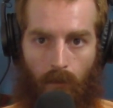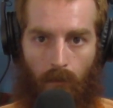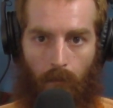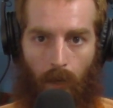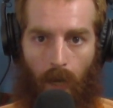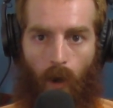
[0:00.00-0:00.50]

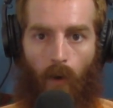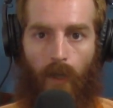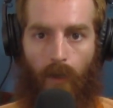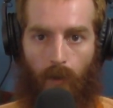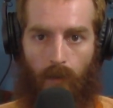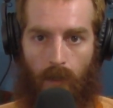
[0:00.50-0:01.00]
by
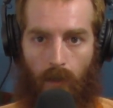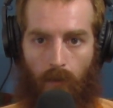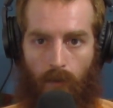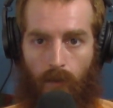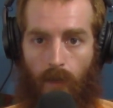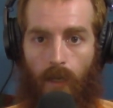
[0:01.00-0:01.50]
honing those
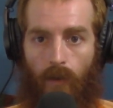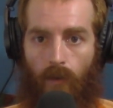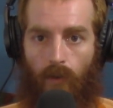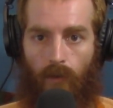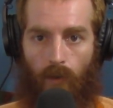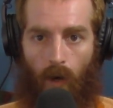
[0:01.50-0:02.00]
skills, then you
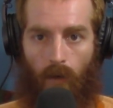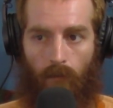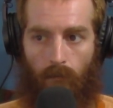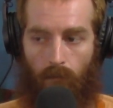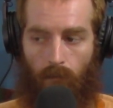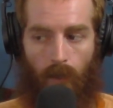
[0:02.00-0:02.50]

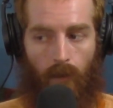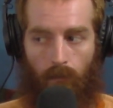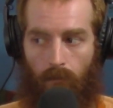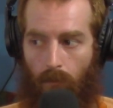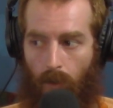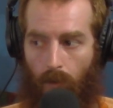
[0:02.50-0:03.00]

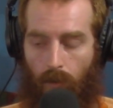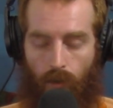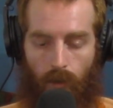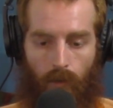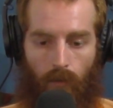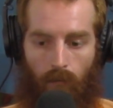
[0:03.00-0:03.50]
can
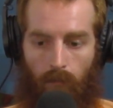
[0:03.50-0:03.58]
just